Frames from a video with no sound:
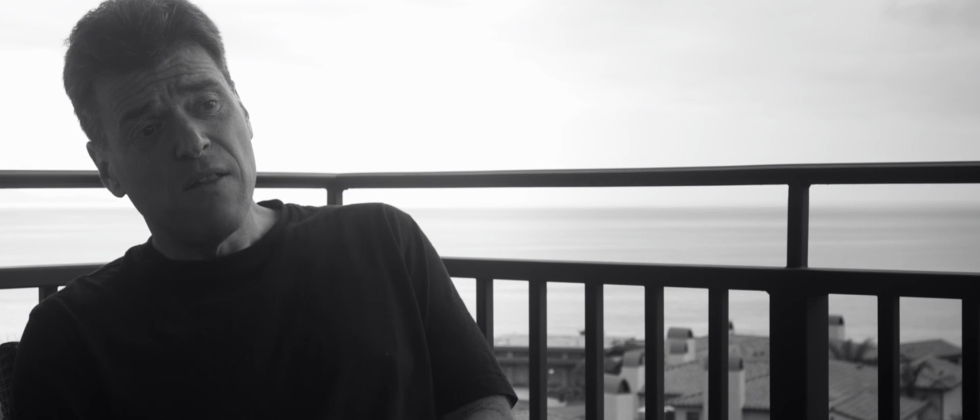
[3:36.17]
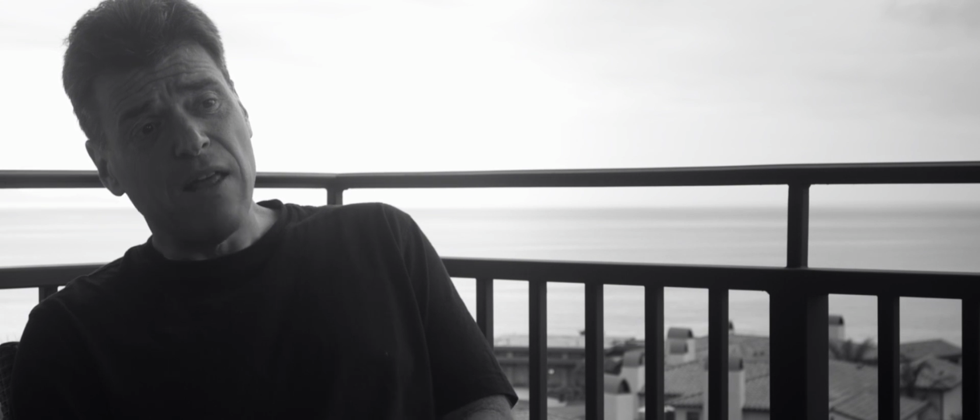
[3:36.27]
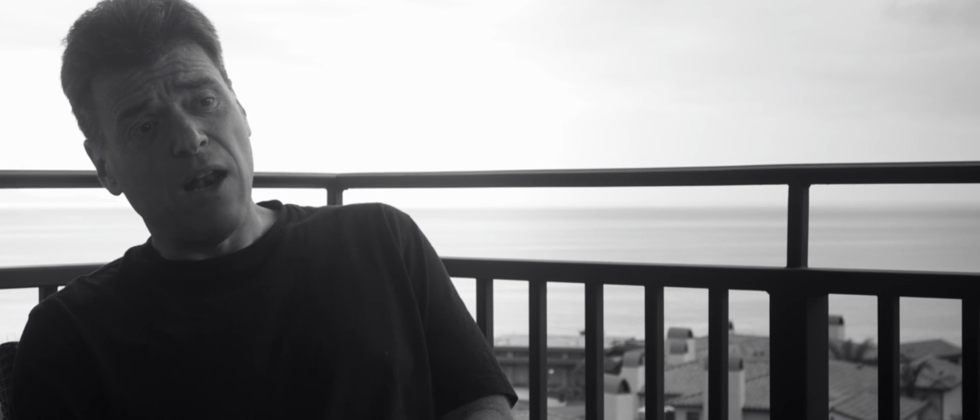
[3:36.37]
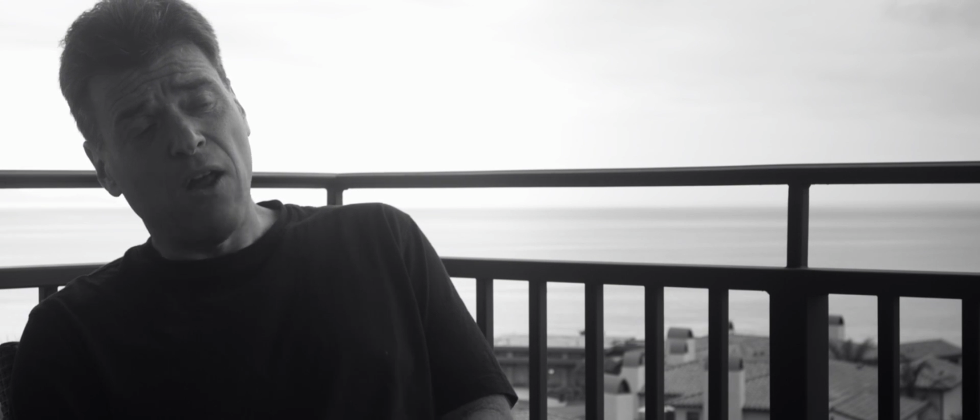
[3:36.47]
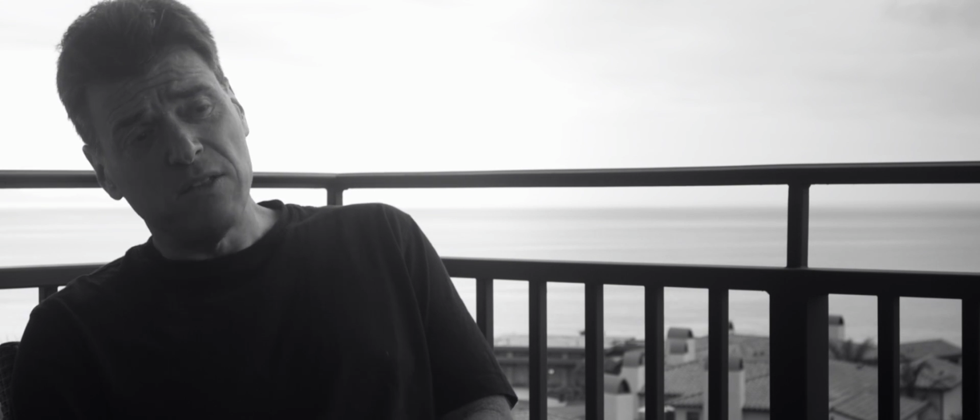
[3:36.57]

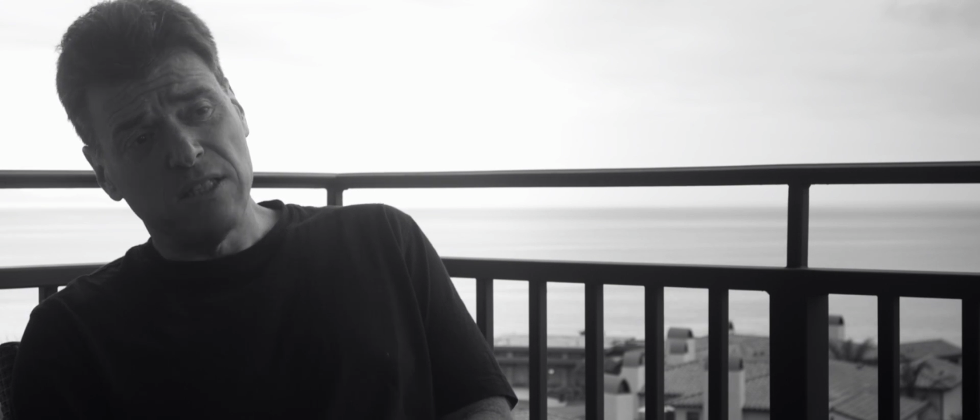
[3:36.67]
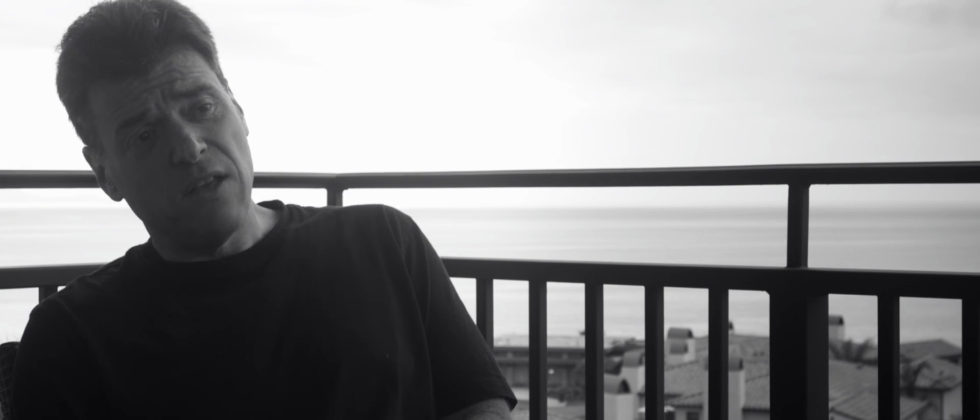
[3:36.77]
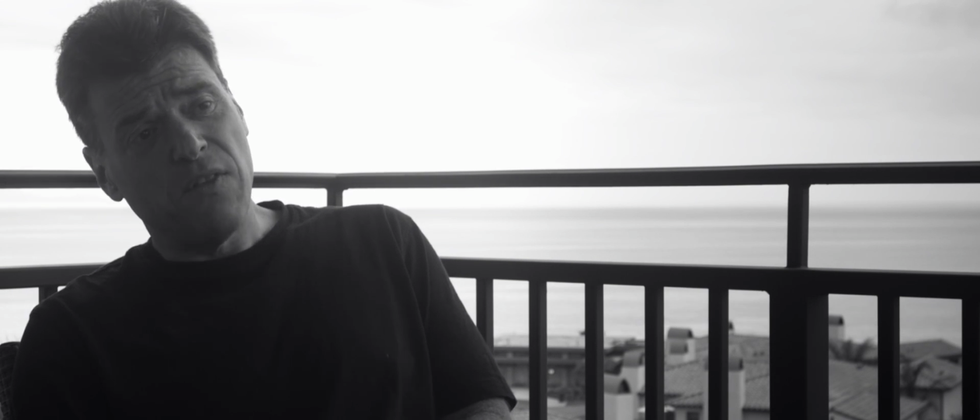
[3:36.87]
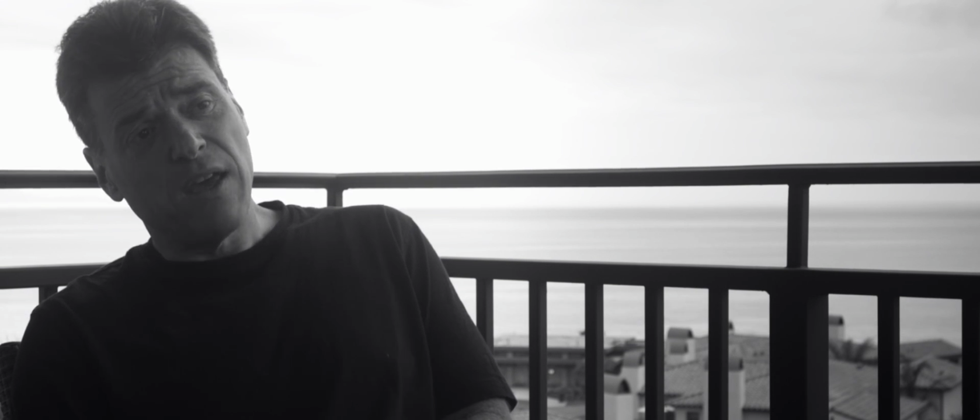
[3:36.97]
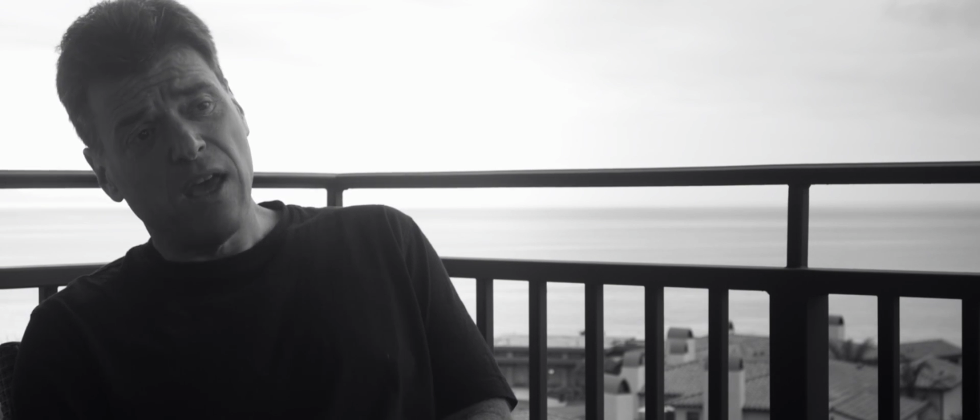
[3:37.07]
They're lost
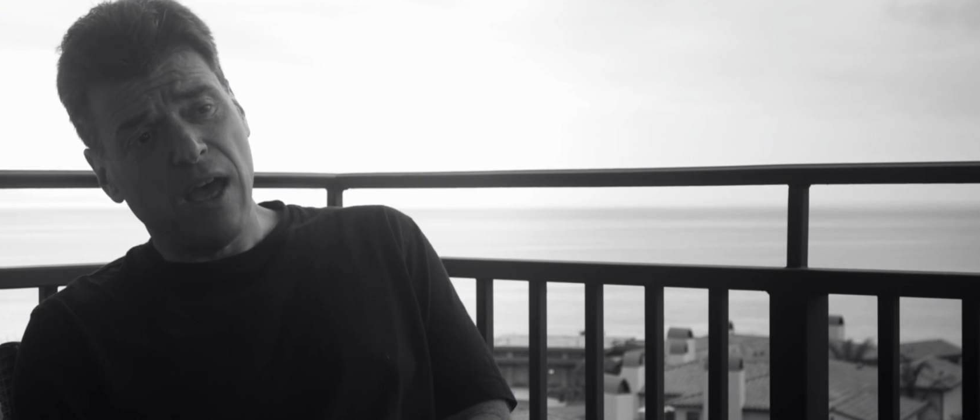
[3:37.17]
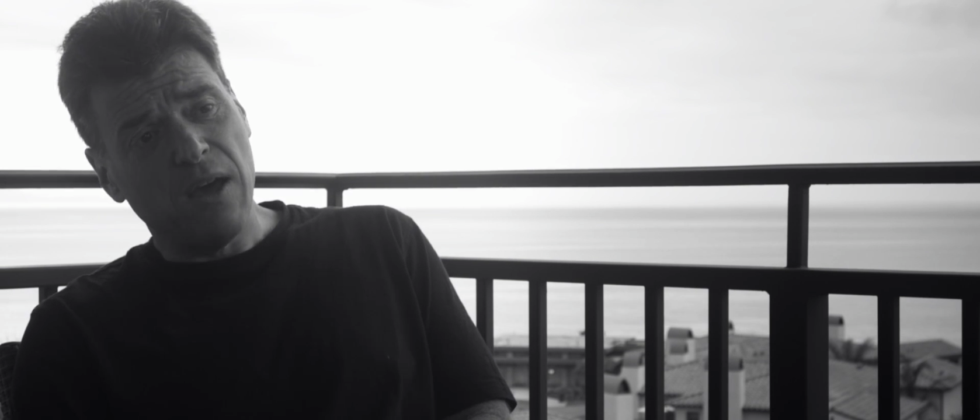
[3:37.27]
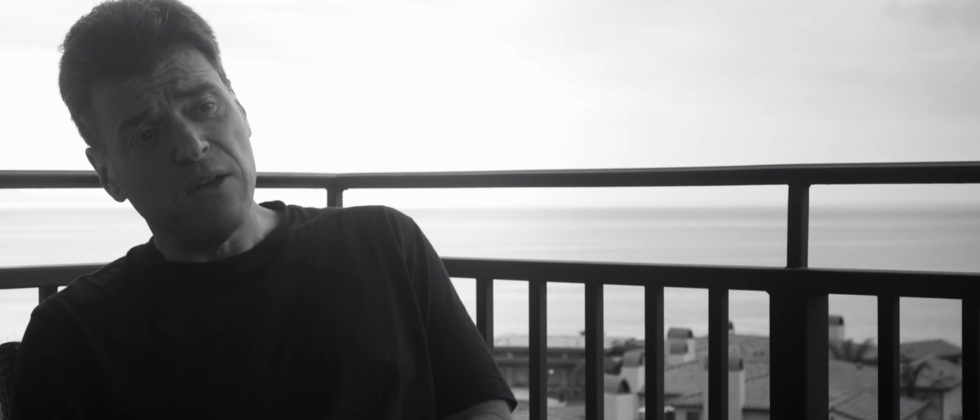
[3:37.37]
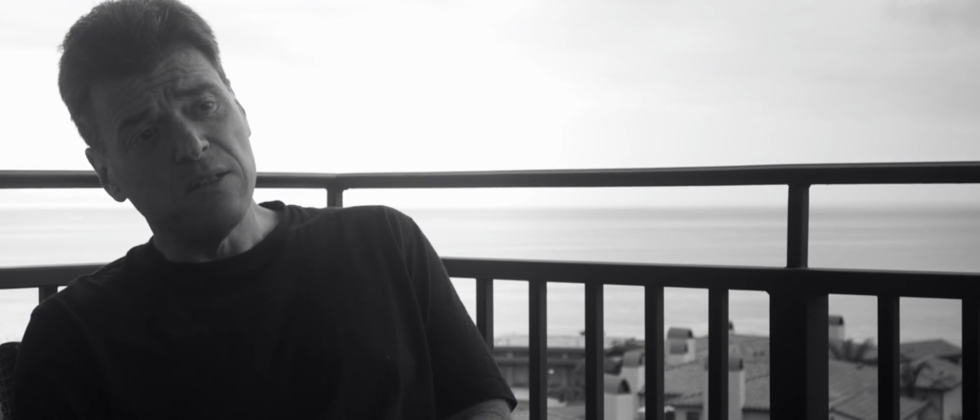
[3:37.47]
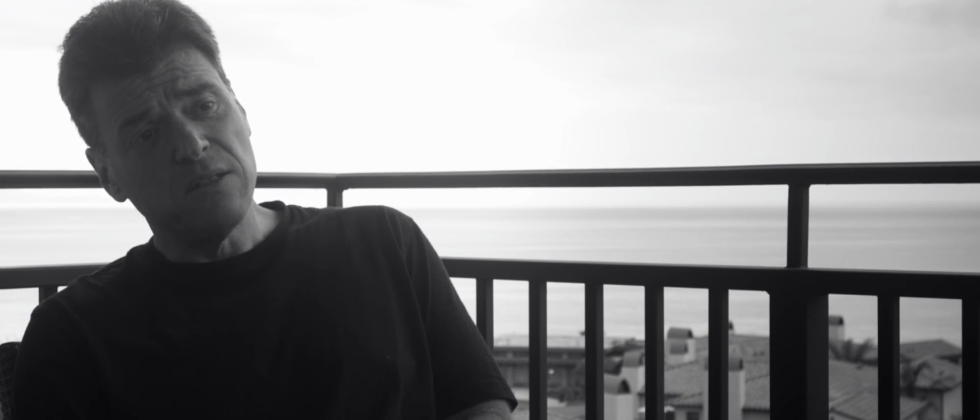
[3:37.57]
in the
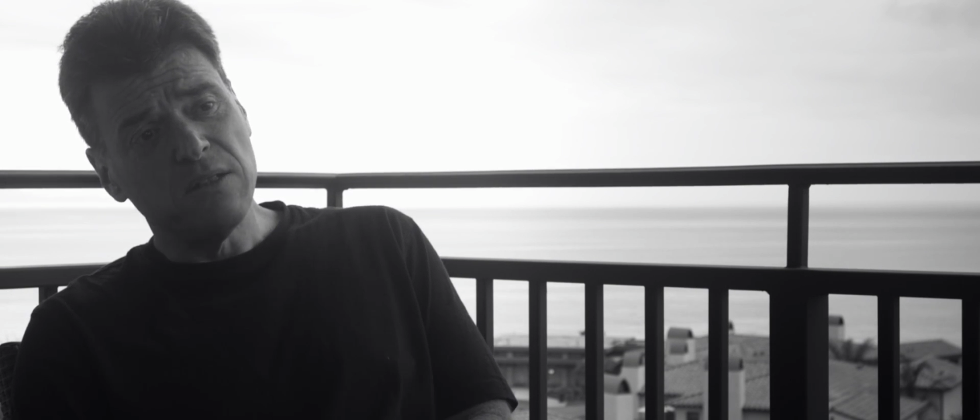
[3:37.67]
chaos.